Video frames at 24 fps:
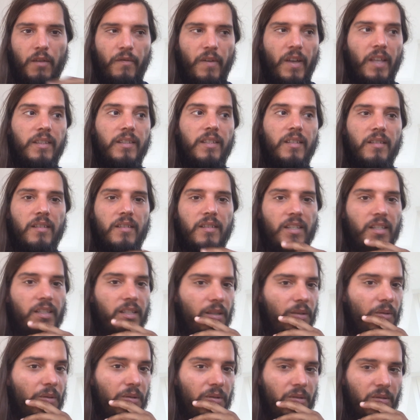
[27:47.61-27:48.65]
fantasies and
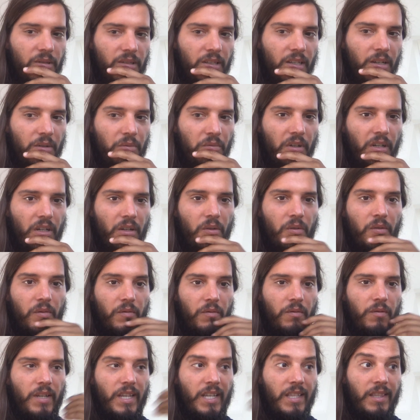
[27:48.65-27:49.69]
illusions are
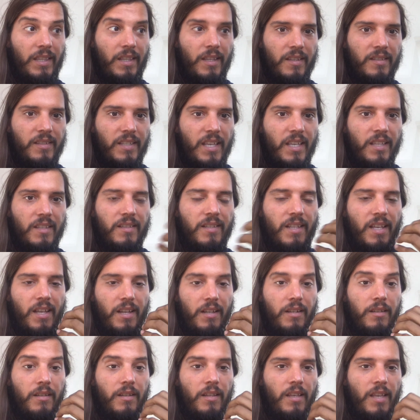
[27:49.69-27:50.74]
real in the sense
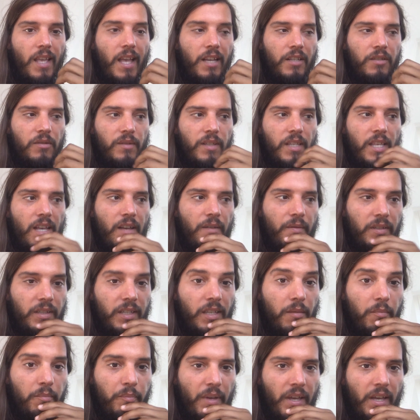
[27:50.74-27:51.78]
that they actually have an
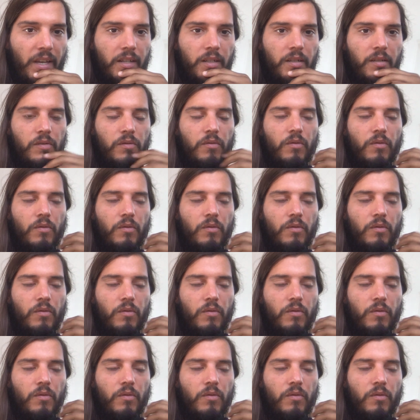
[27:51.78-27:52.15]
impact.